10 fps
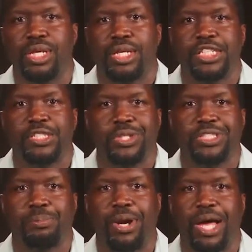This was
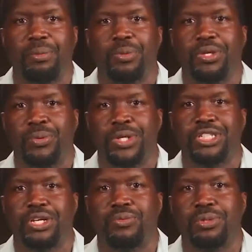the problem with the rich
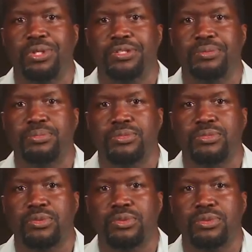young ruler.
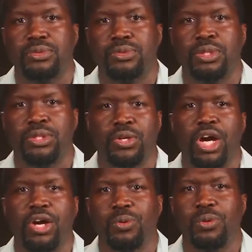The
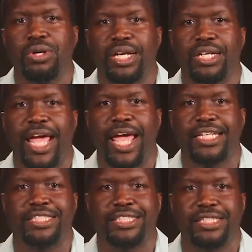young ruler
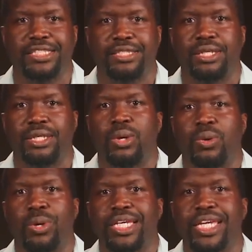asked Jesus
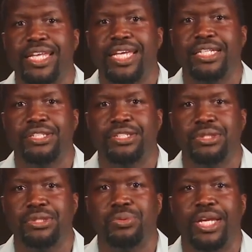what he needed to
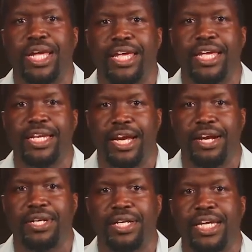do to
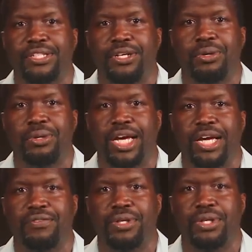inherit eternal
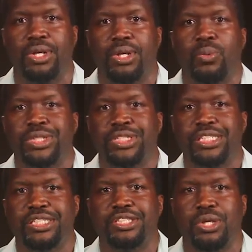life. When
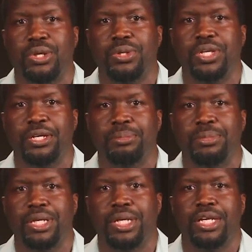Jesus told him,
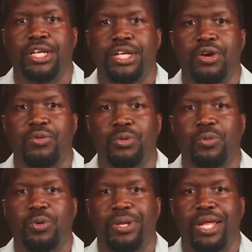the young ruler
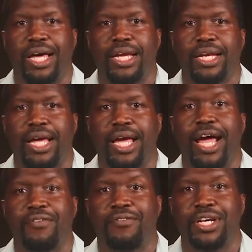replied, I
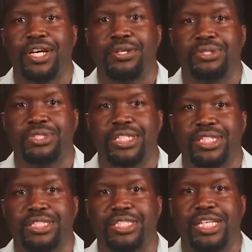have done those things
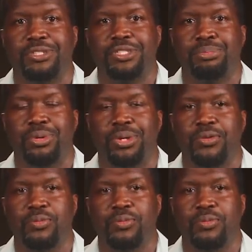since I was a boy.